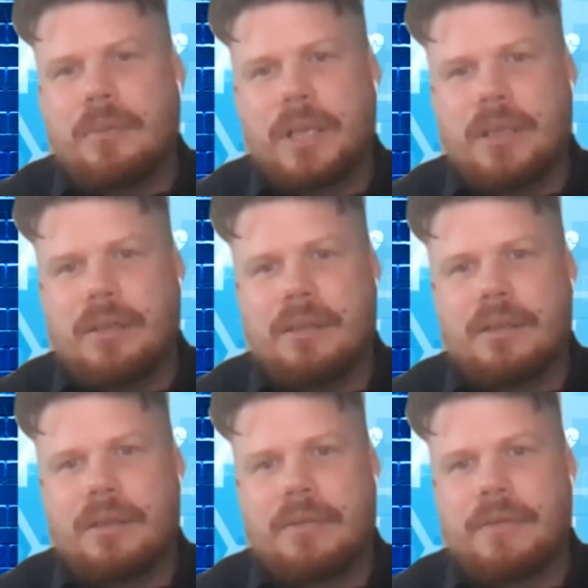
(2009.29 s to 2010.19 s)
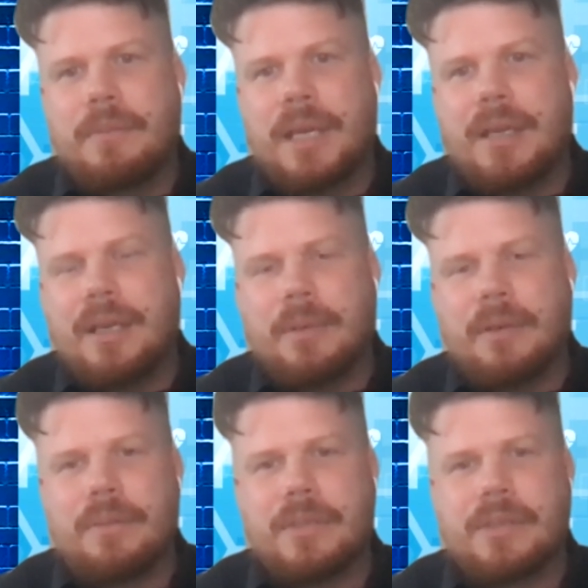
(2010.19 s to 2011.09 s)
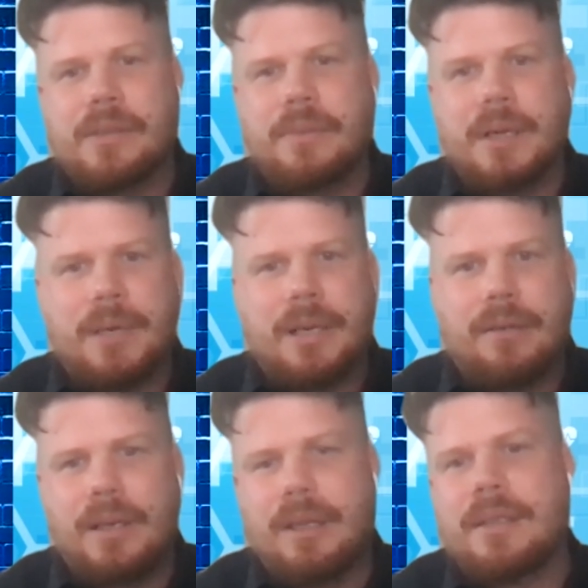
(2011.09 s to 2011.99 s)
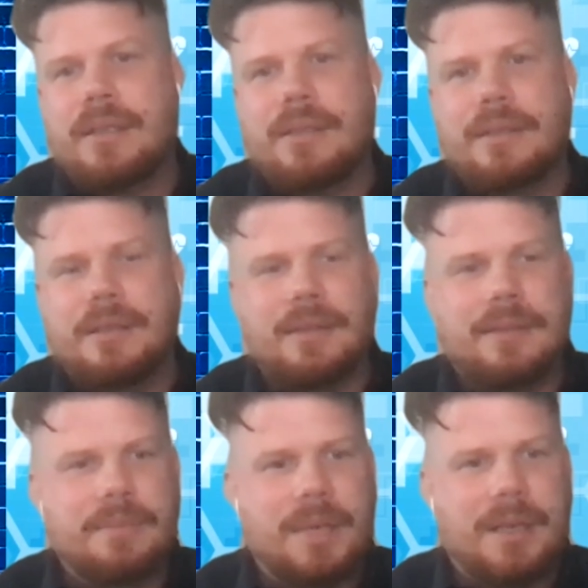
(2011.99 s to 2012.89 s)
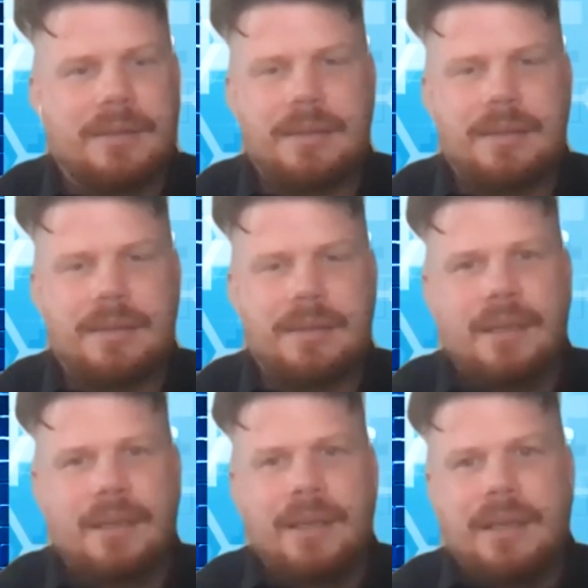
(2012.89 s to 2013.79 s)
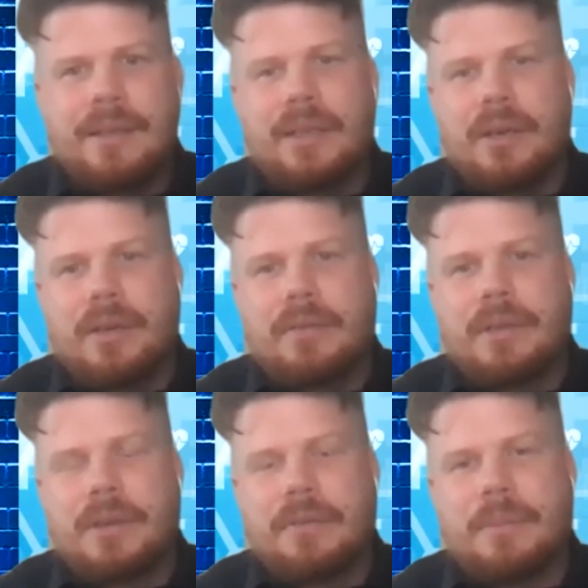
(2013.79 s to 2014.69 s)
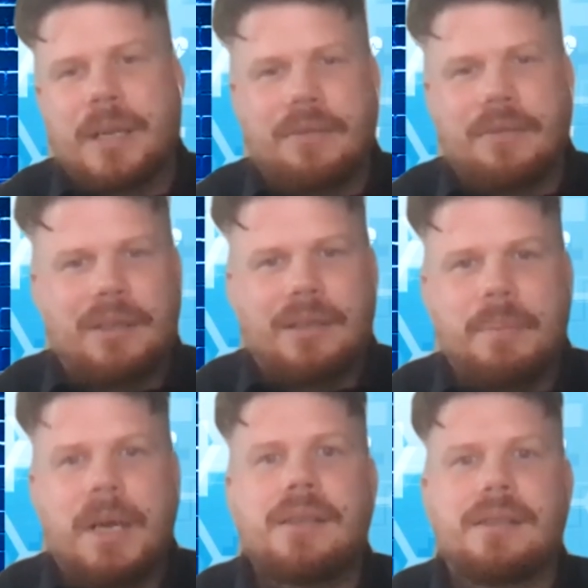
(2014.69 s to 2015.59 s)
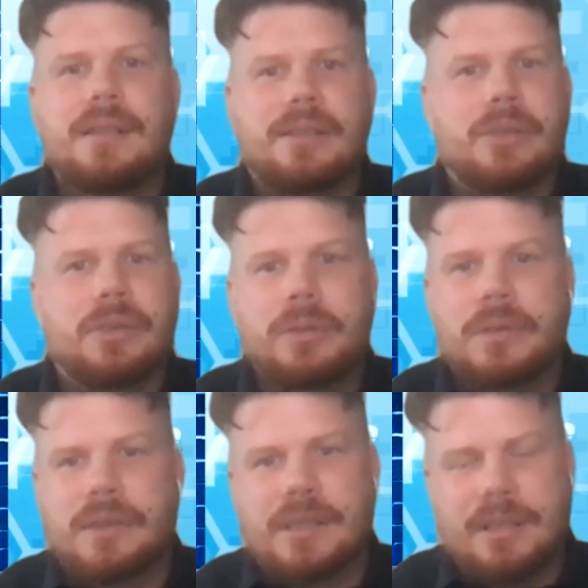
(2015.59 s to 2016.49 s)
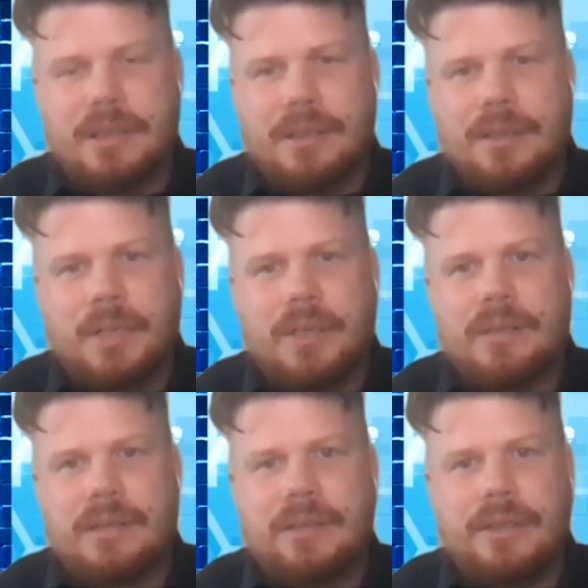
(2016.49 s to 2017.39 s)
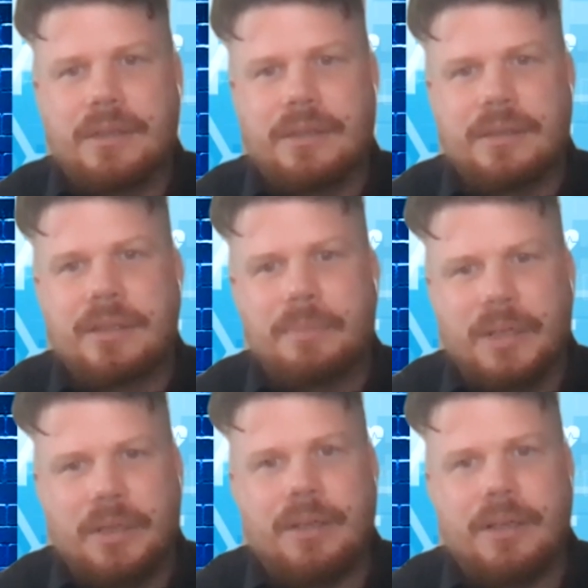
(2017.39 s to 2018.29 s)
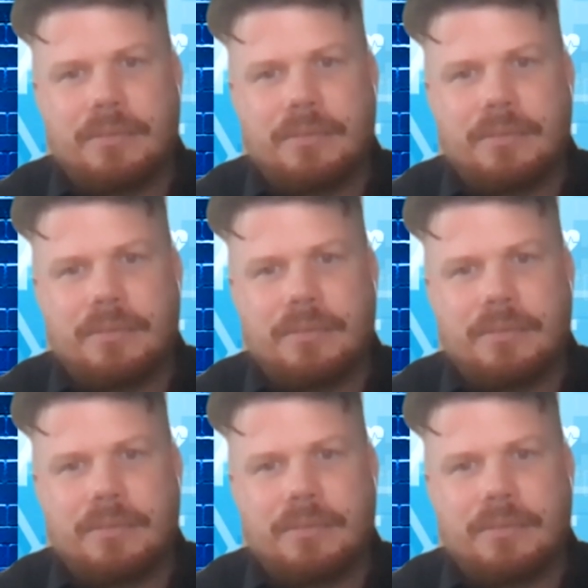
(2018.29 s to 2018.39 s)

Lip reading: I mean, for me, coming from a software background into medicine, you know, you've gone from having amazing tools to the most useless computer